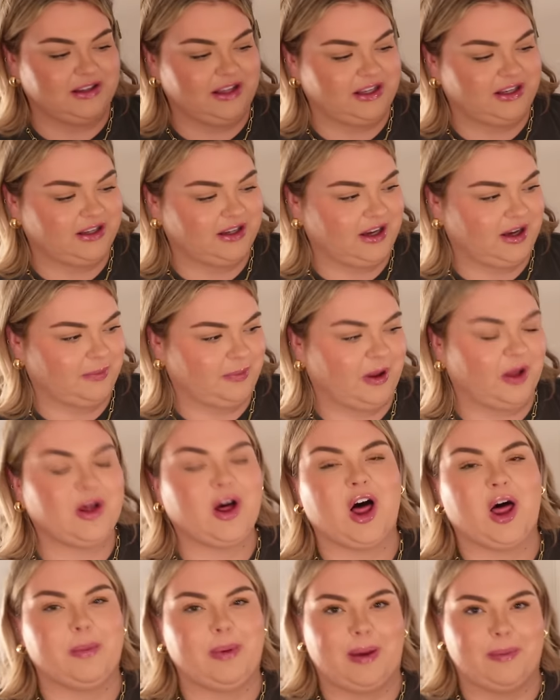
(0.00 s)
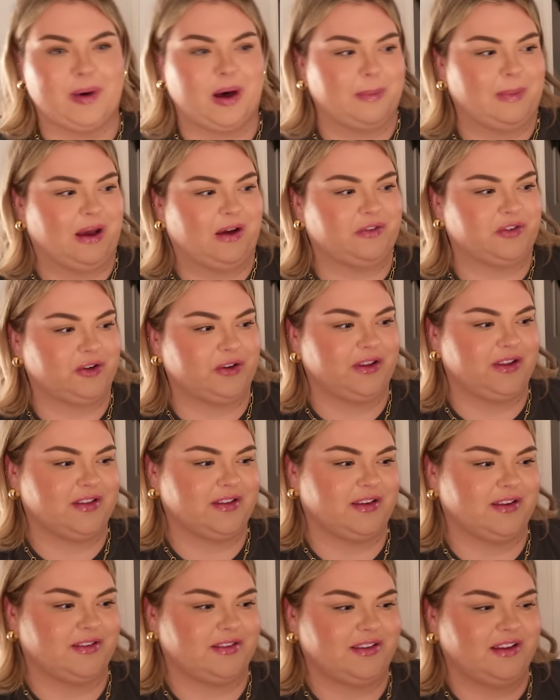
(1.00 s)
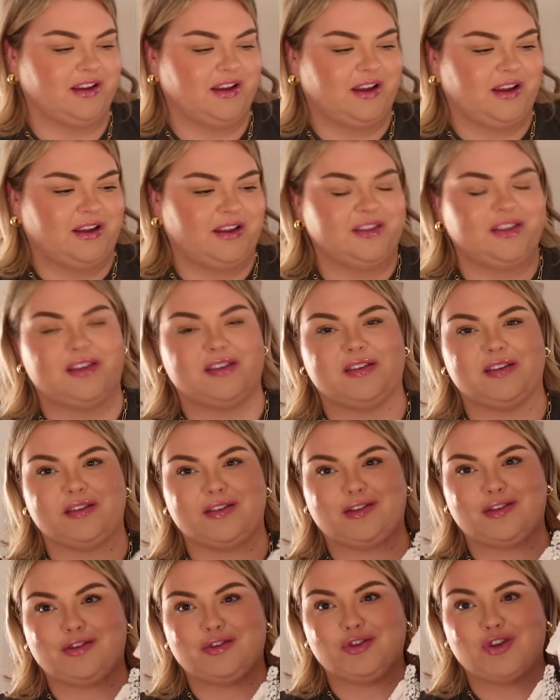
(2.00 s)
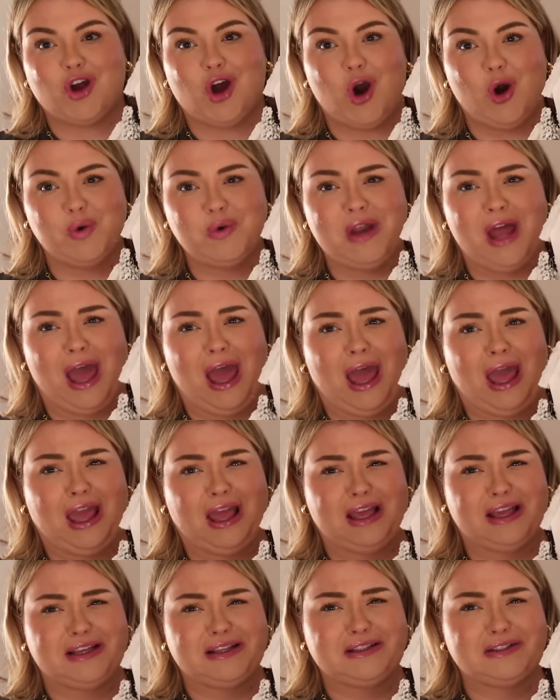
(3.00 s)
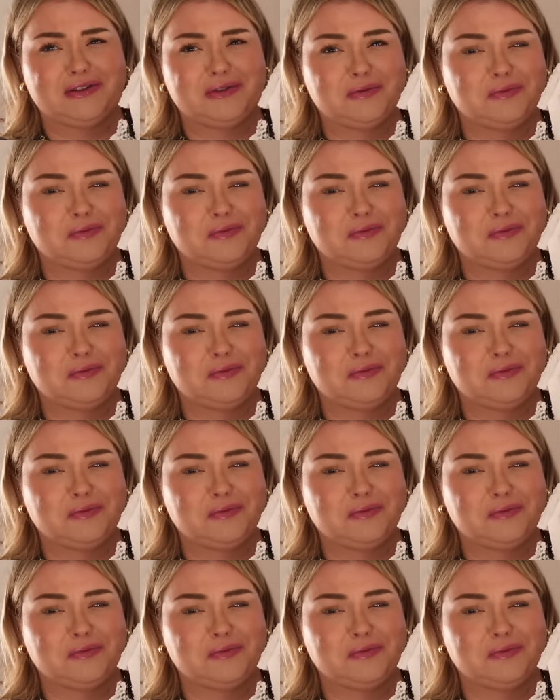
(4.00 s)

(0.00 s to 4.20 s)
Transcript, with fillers: light it up. I'll call my mom after this because this is so nice.